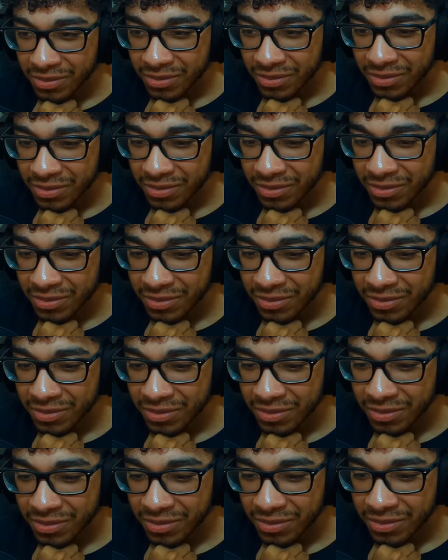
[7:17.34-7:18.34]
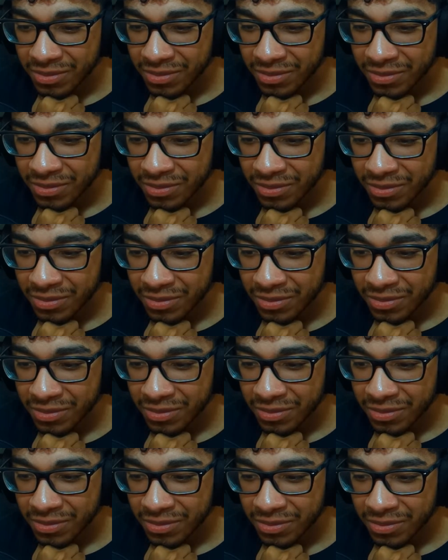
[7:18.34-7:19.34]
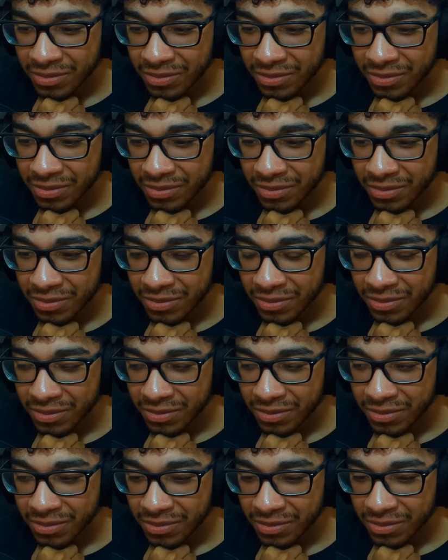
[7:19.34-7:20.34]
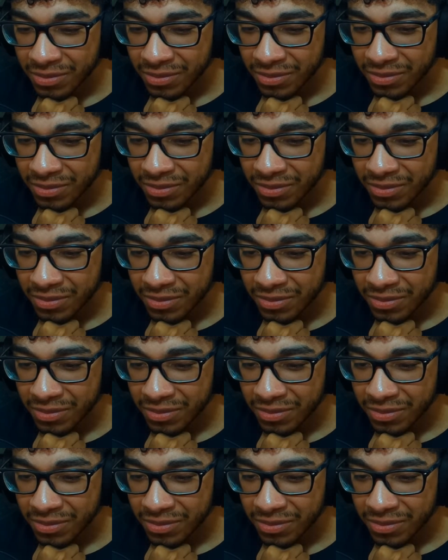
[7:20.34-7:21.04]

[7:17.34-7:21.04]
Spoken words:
(silence)